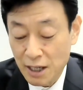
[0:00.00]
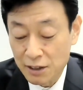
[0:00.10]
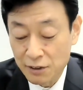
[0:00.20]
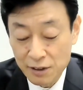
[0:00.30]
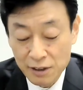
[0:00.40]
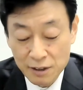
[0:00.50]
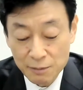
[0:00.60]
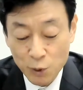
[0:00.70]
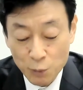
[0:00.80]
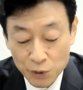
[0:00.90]
and
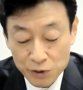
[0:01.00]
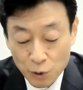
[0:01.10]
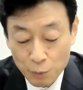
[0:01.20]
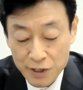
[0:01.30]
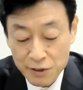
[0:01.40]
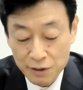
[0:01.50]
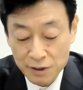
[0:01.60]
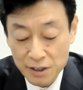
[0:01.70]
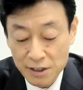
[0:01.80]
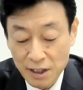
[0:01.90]
promote cooperation
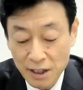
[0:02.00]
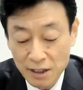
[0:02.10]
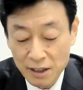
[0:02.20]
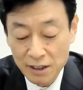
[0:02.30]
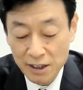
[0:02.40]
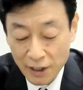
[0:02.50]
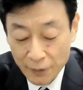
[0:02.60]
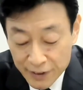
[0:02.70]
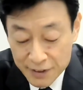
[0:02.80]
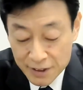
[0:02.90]
in
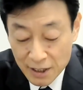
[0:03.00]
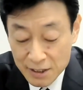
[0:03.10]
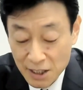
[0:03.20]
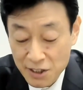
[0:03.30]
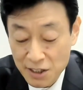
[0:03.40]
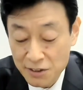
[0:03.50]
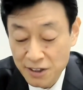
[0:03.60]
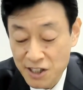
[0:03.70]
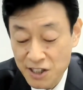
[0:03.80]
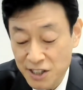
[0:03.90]
areas such as
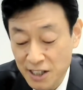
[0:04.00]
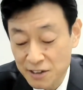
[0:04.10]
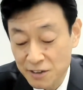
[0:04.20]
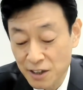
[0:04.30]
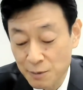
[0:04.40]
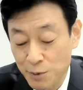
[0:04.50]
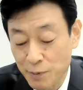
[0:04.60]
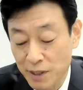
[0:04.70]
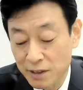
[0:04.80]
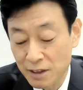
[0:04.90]
digital
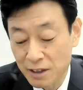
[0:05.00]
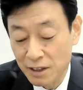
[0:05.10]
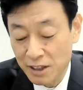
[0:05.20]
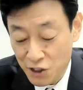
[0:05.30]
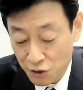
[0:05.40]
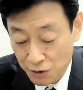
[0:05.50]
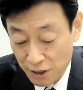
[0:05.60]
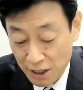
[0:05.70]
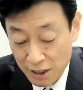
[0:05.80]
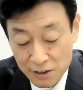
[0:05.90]

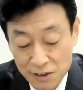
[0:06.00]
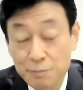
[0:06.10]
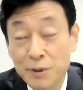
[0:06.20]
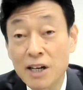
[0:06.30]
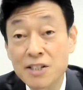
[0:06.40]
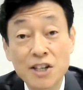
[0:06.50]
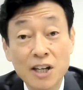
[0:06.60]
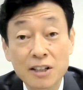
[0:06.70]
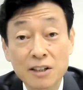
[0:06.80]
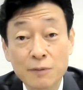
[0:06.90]
implementation and supply
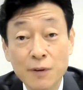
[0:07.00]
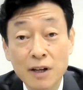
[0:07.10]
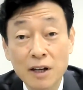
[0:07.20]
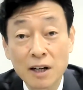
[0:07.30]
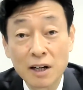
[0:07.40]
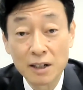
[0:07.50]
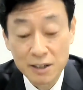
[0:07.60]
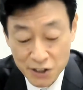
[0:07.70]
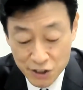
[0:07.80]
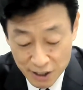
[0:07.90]
chain
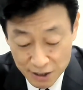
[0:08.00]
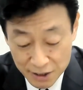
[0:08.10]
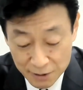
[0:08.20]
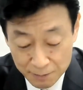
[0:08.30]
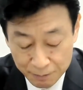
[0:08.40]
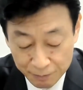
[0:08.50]
resilience.